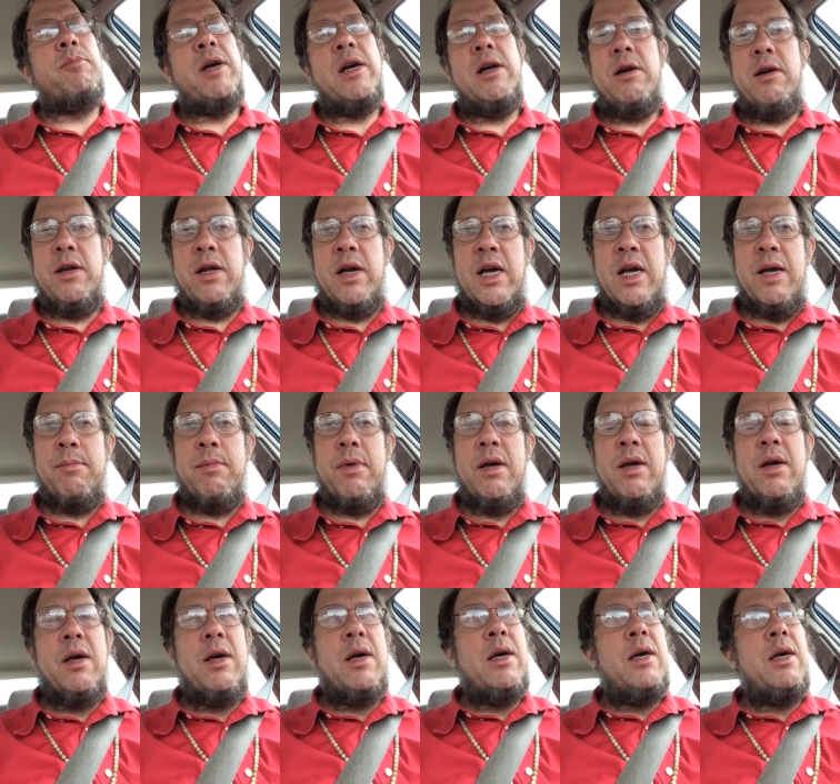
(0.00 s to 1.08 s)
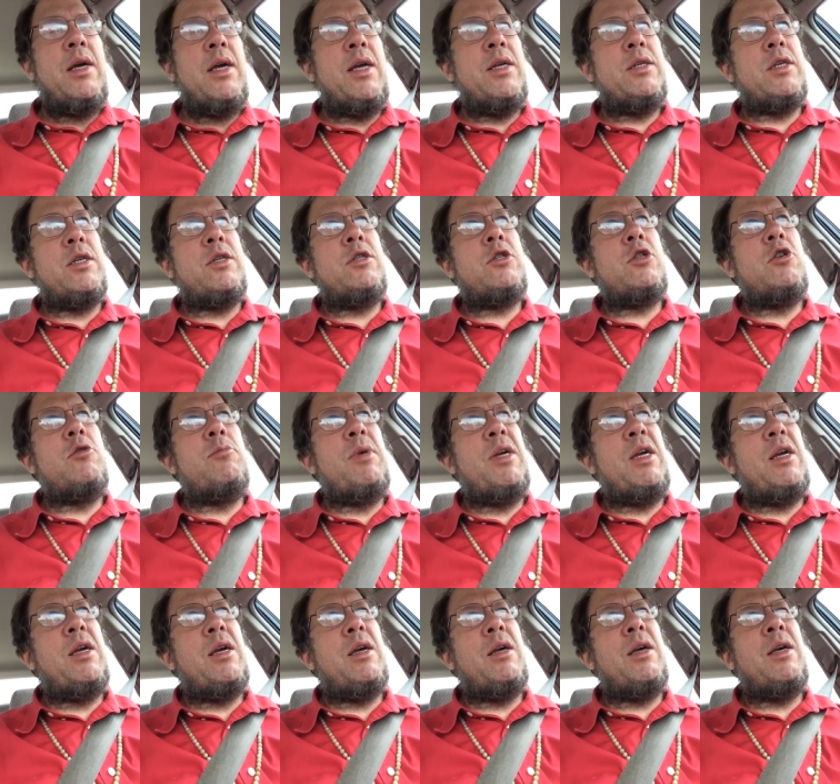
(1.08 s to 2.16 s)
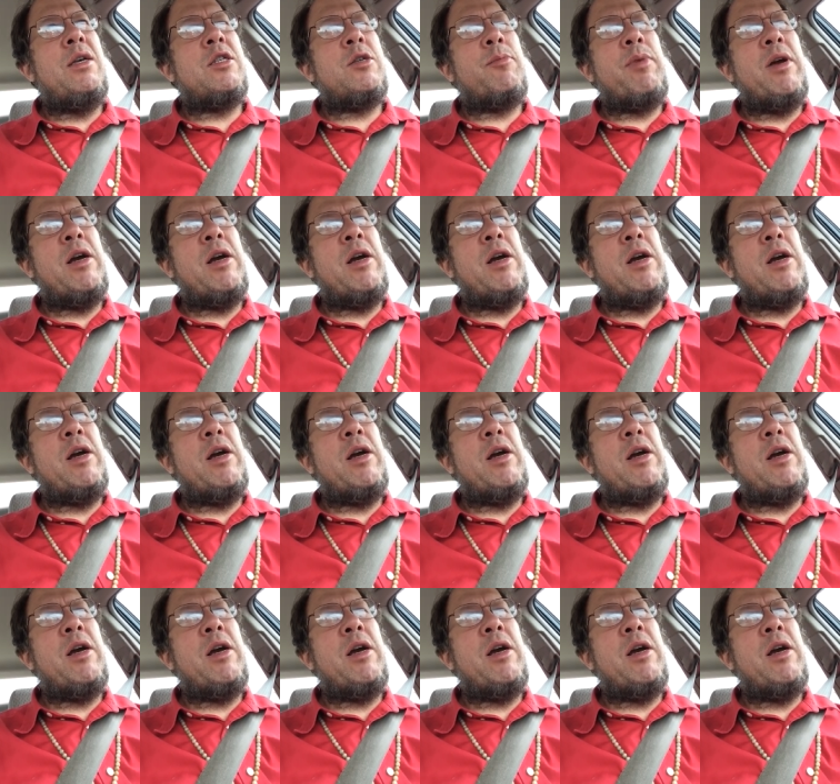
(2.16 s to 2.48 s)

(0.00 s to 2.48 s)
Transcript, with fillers: paradigm is assuming is